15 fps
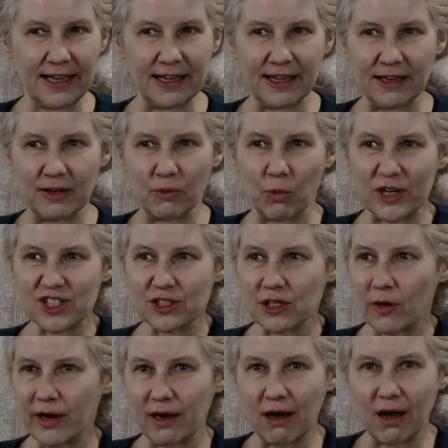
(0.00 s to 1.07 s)
in what's
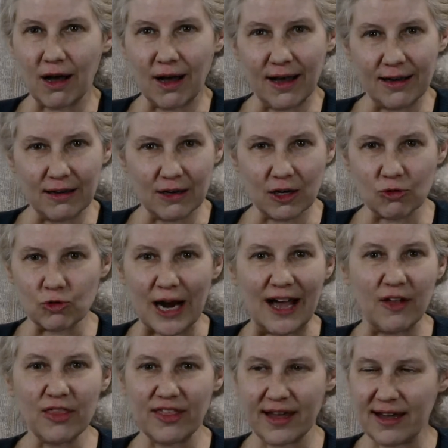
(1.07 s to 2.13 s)
going on
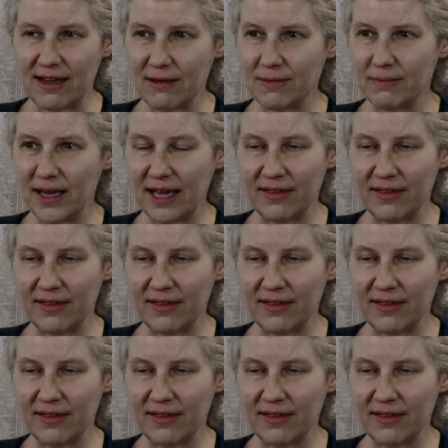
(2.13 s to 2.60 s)
around them,